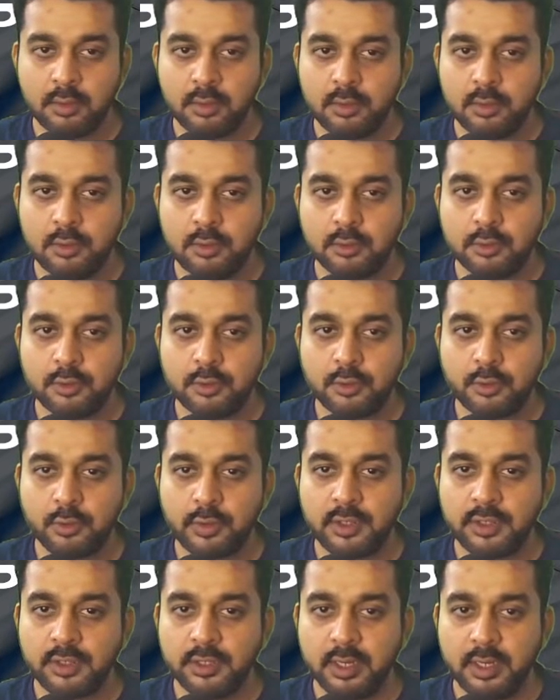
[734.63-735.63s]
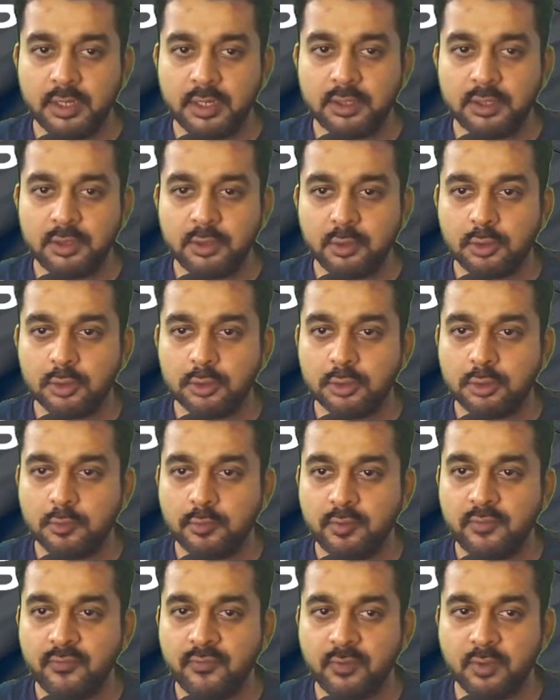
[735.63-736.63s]
So in the header also
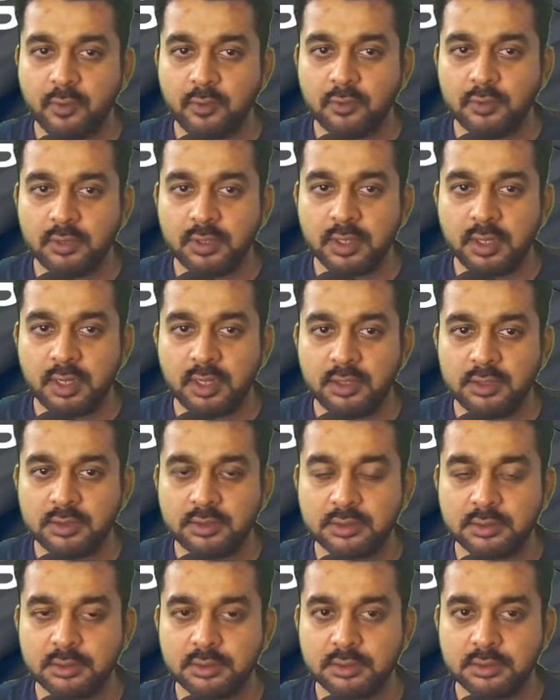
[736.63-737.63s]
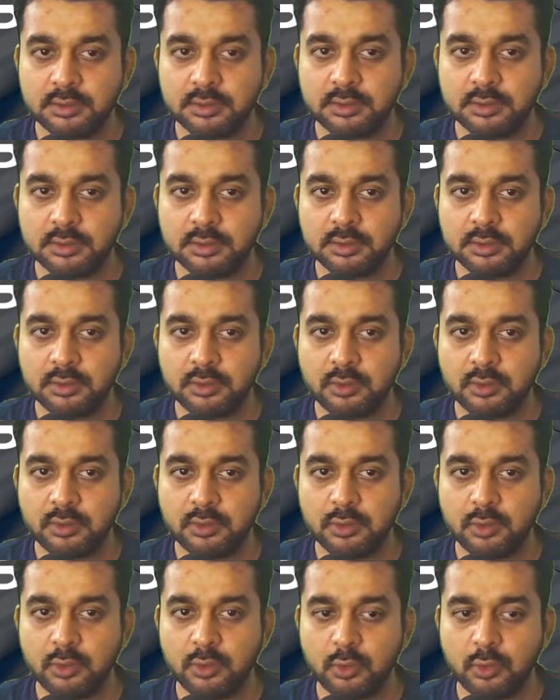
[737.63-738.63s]
we found that on the
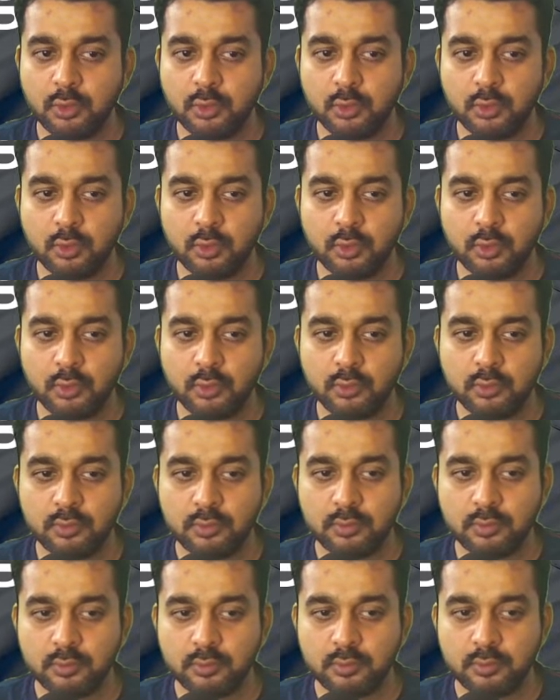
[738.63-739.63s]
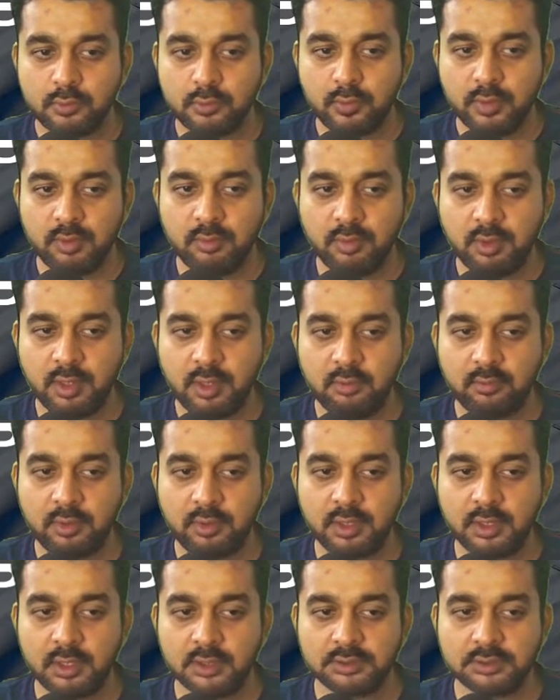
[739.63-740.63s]
logo we were having
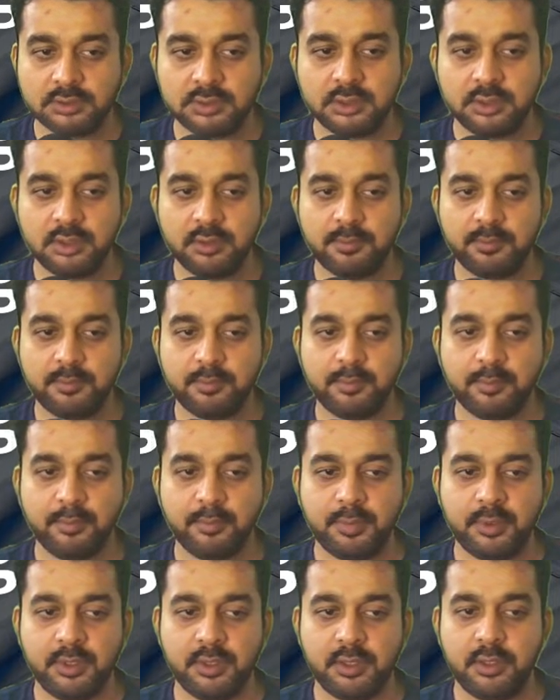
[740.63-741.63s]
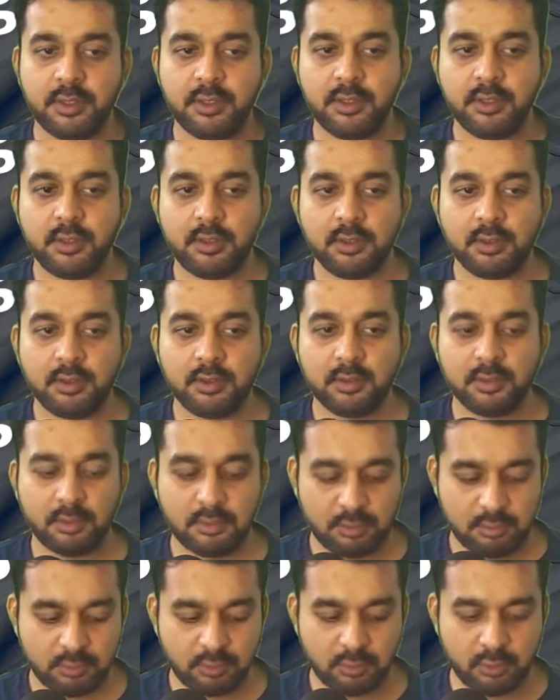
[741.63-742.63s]
HTTP
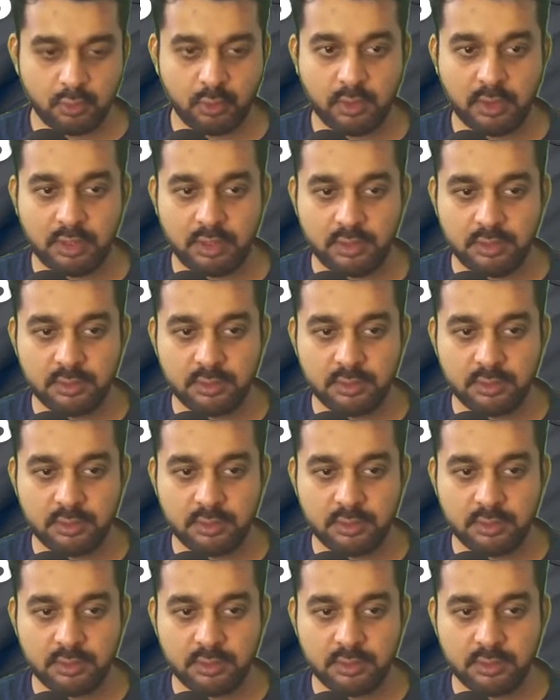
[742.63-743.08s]
URL.